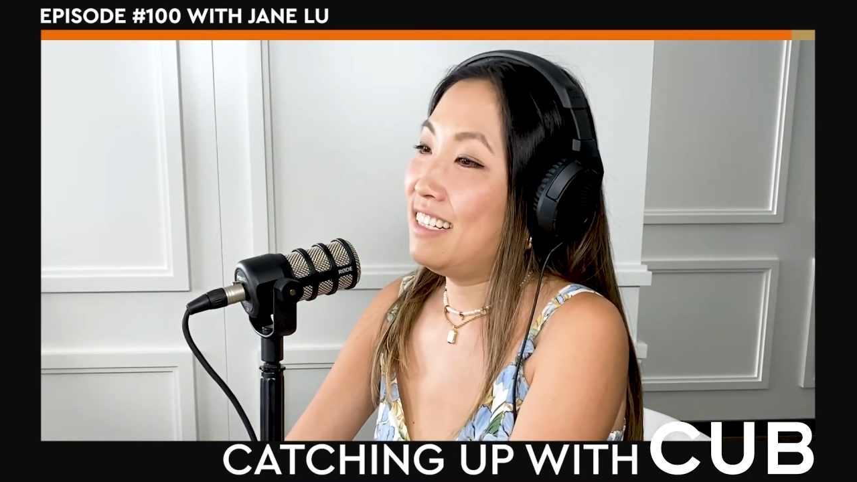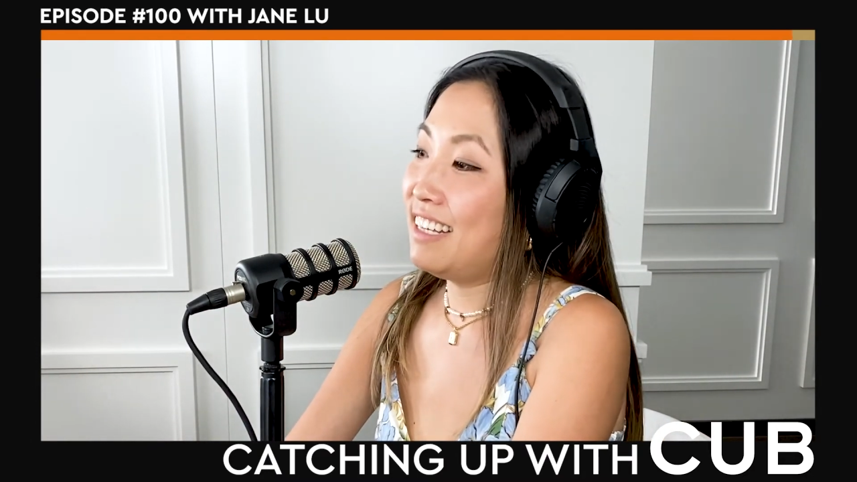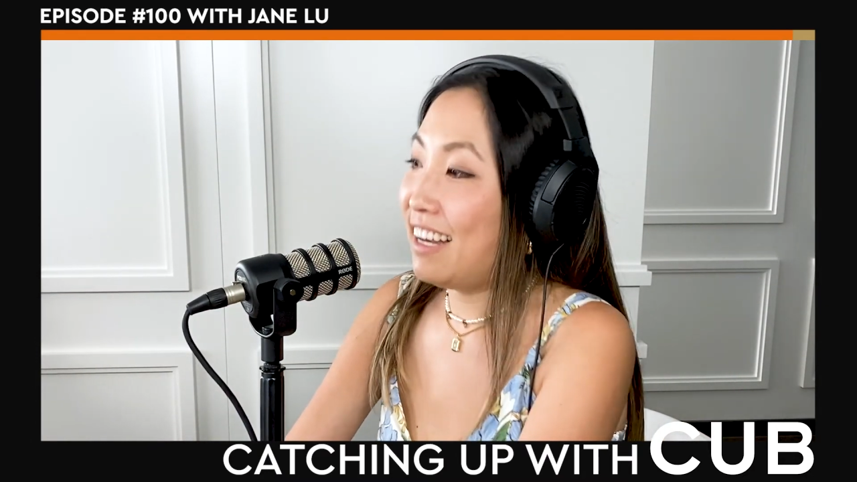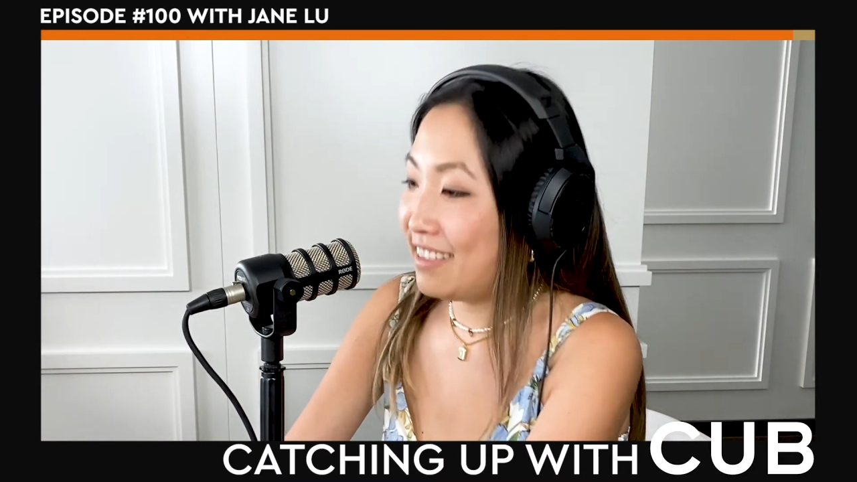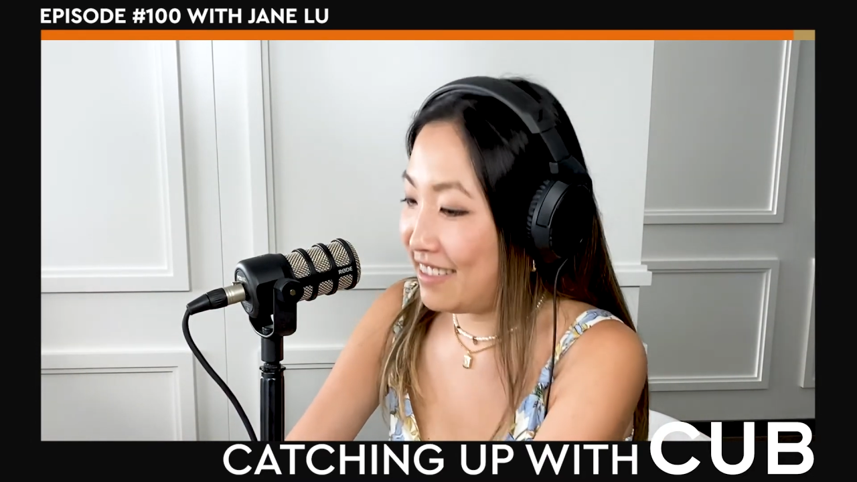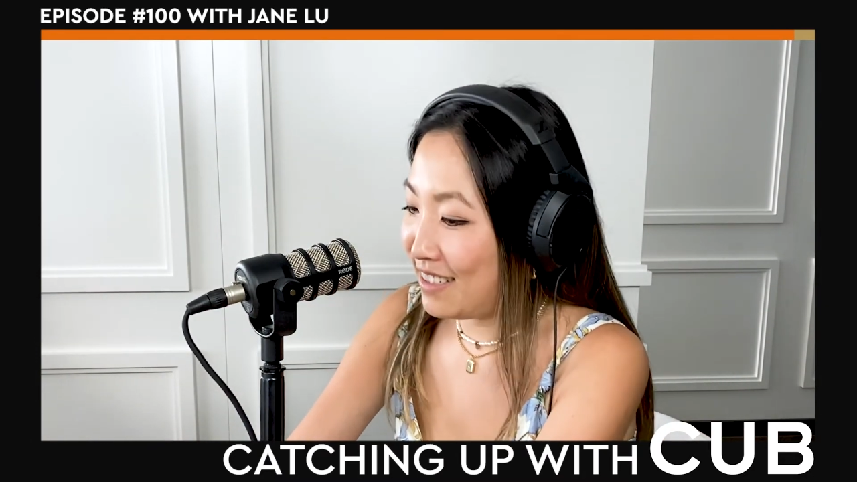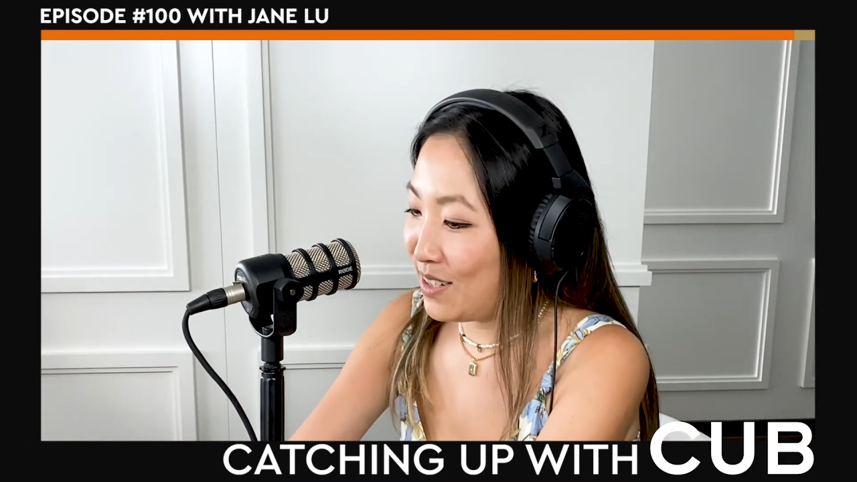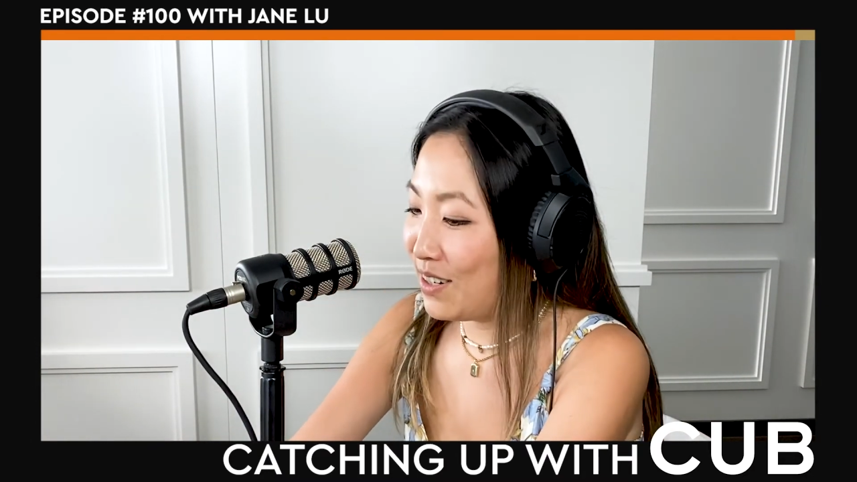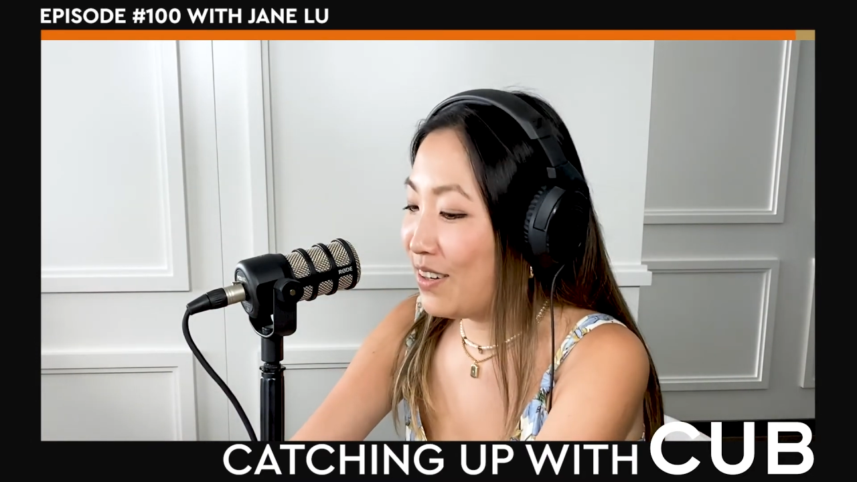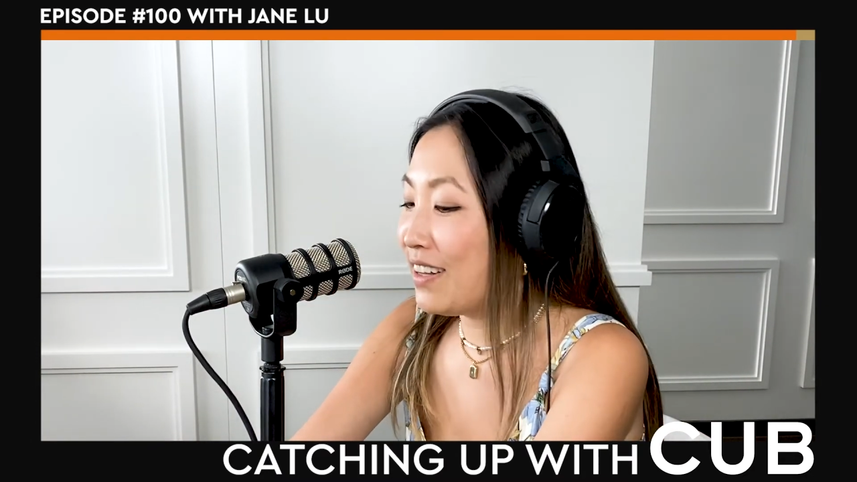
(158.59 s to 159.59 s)
Yes. So
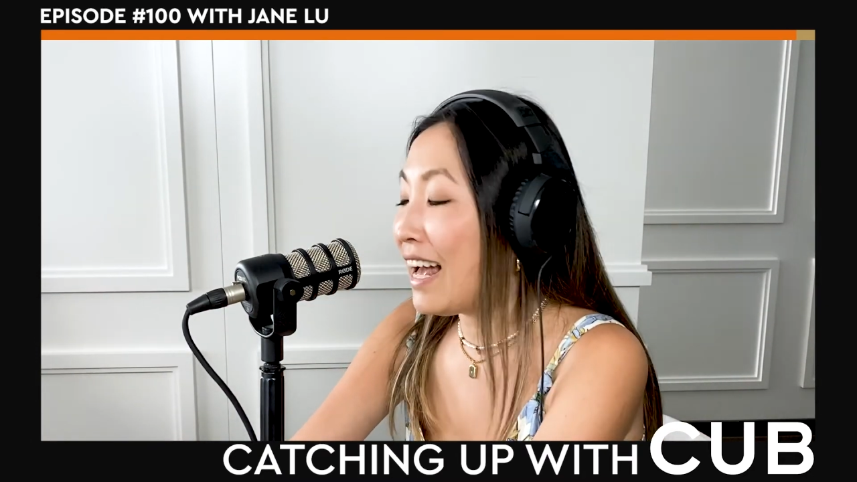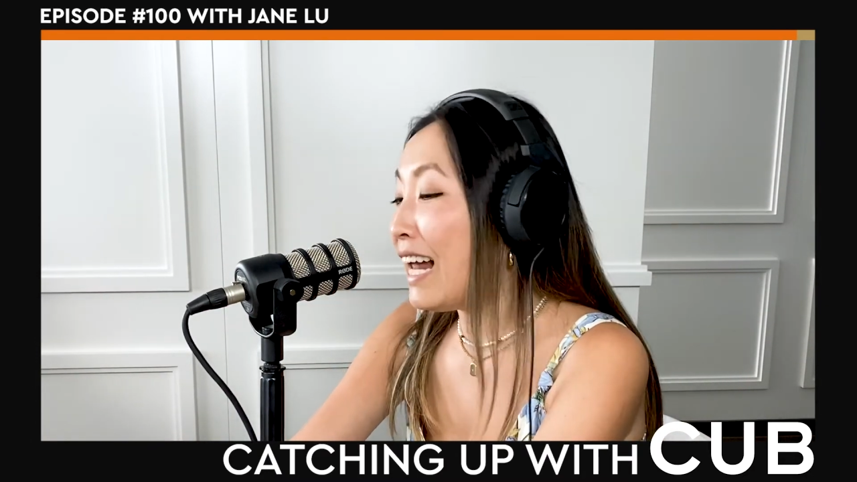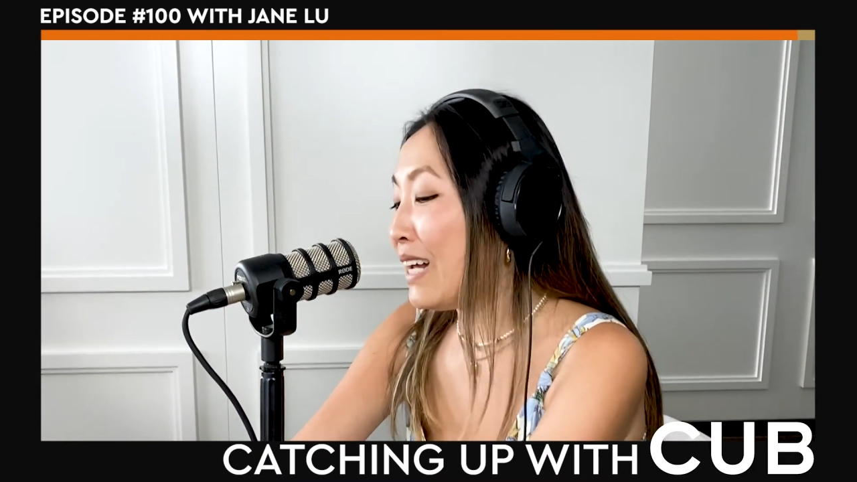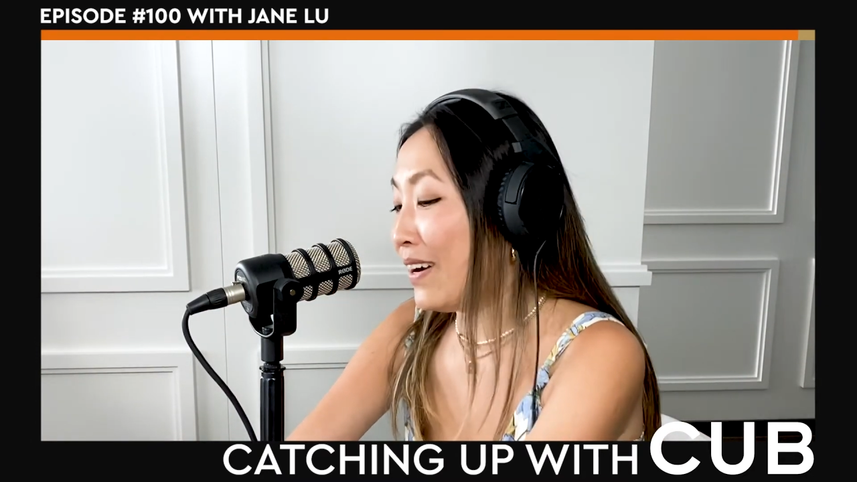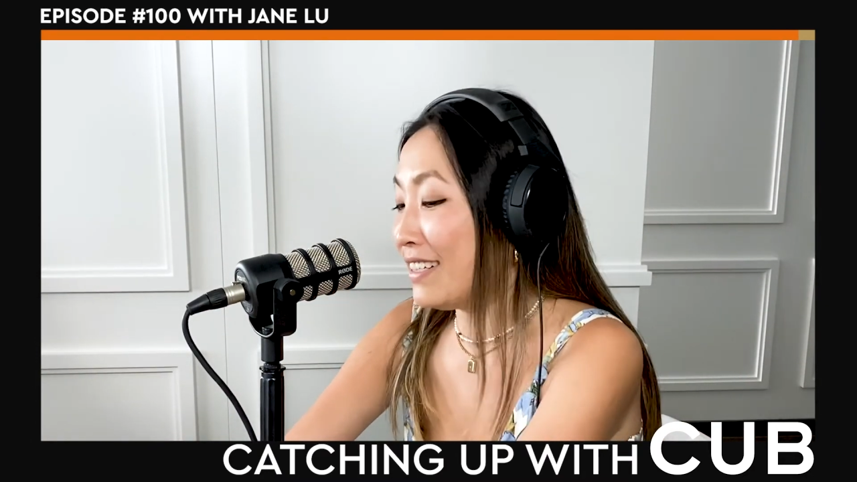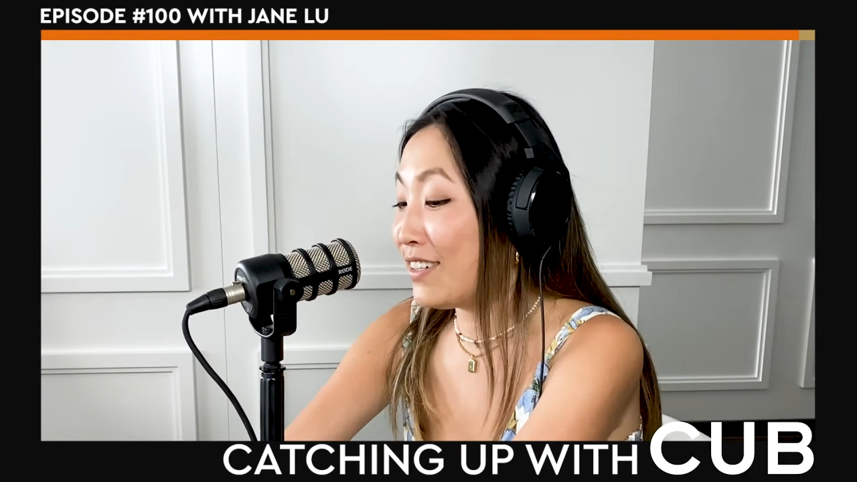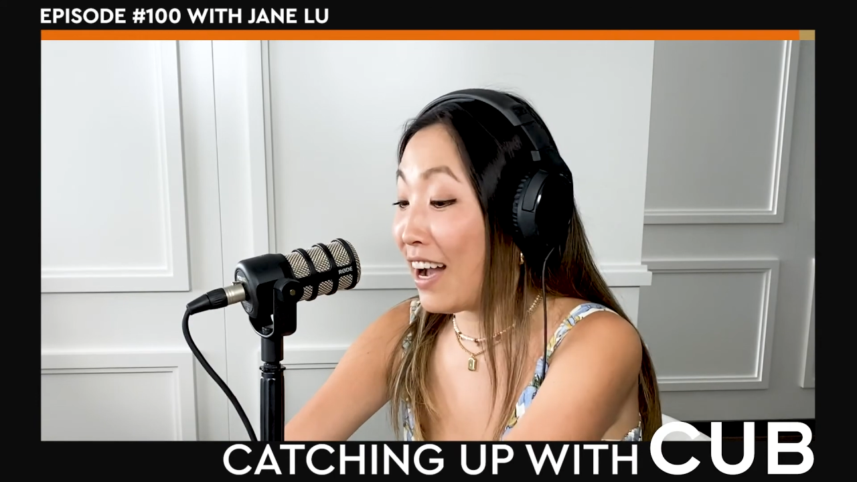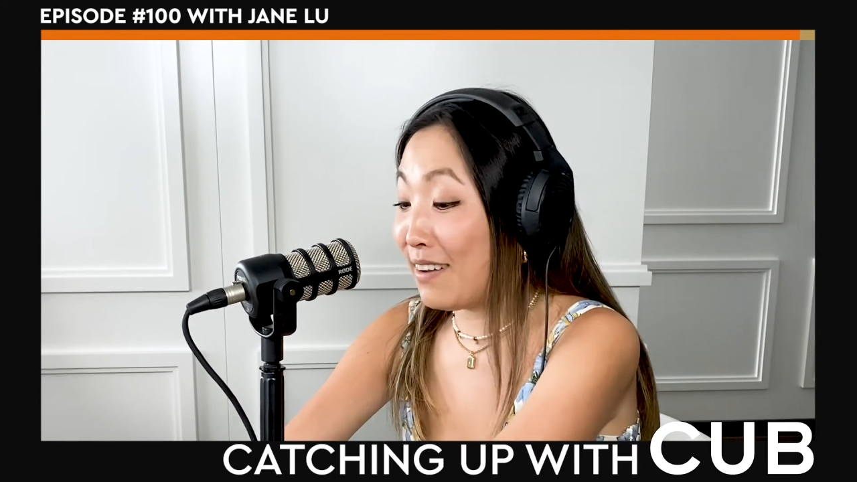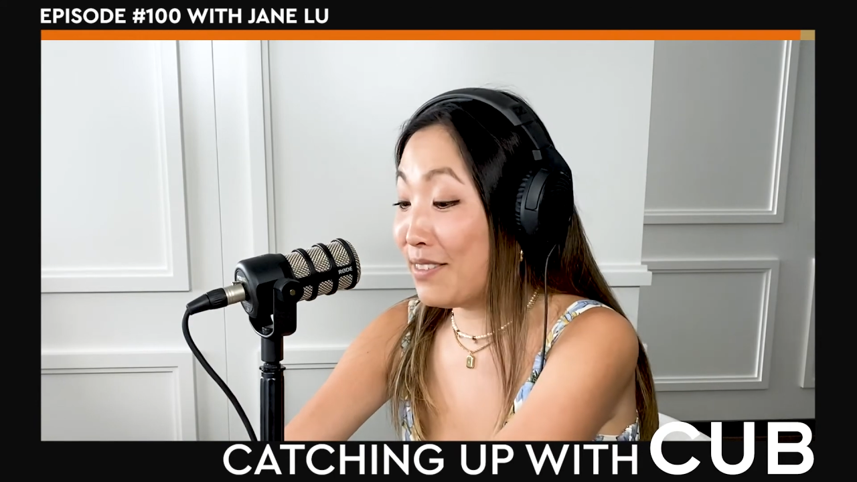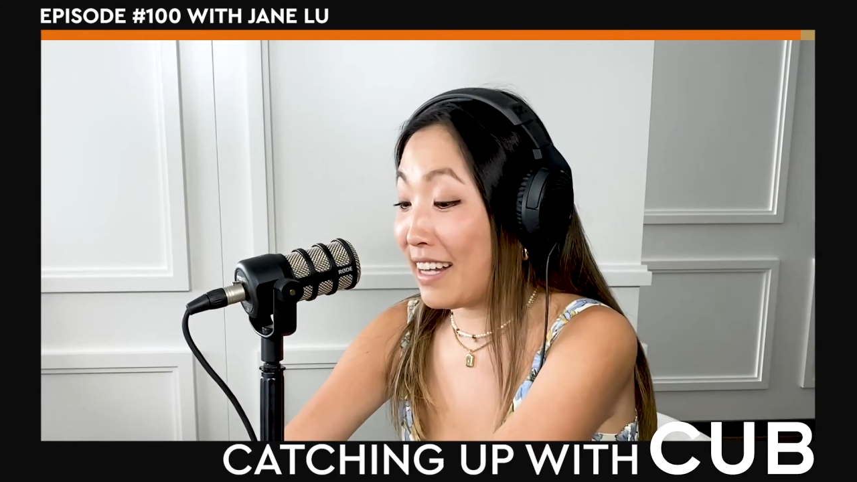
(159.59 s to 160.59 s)
anyway, so
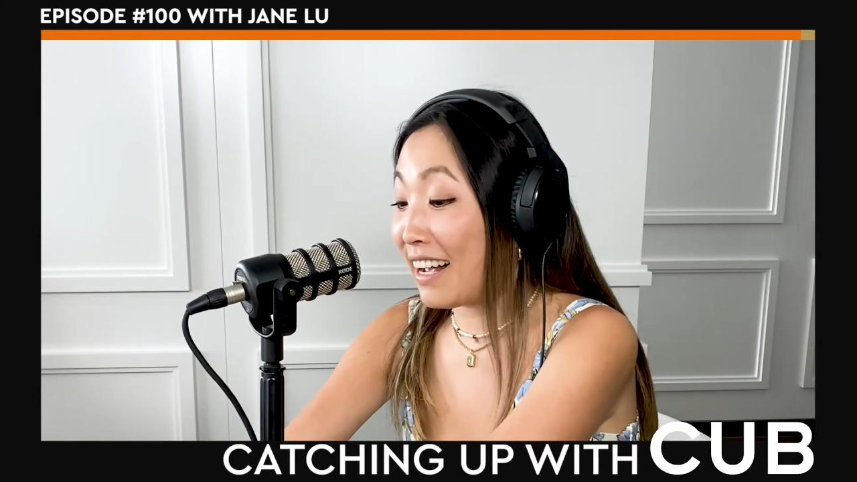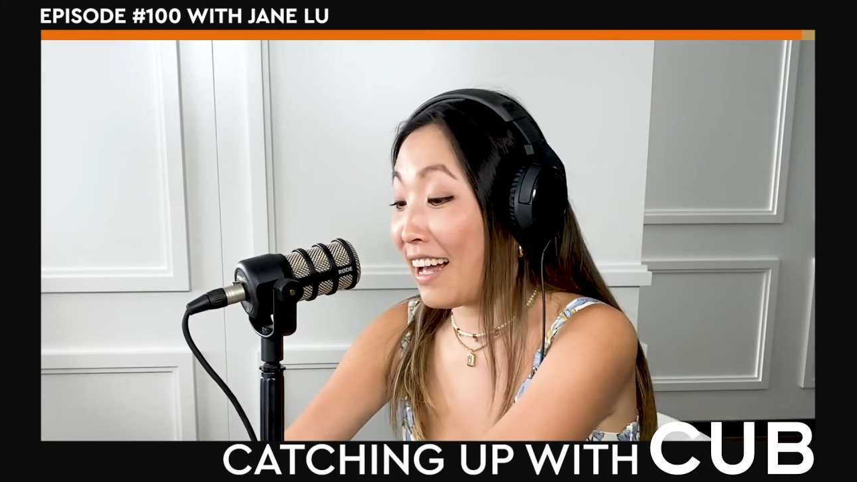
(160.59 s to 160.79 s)
I was like,